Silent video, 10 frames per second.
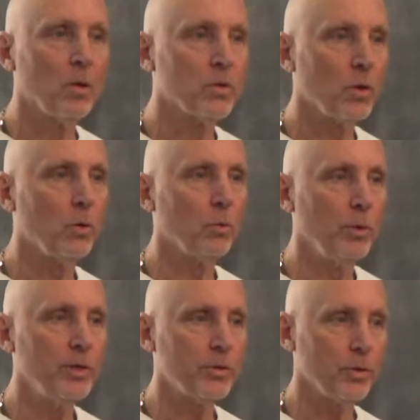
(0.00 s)
So
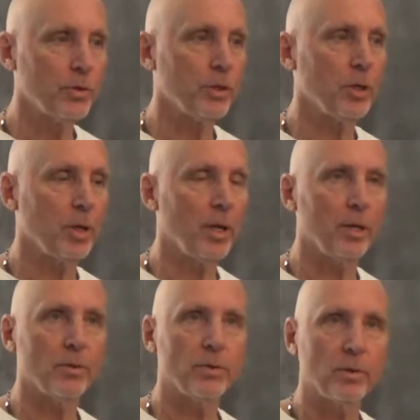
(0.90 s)
research
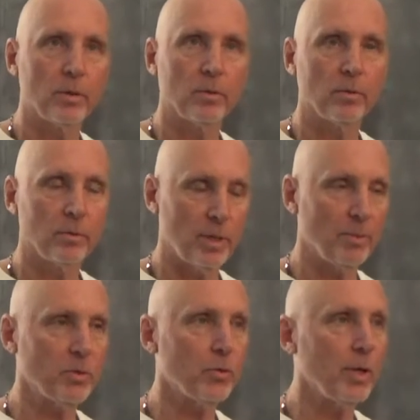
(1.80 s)
has
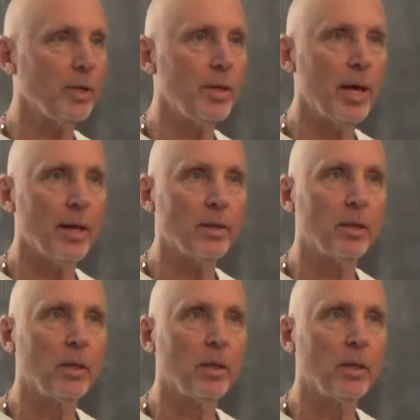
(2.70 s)
demonstrated that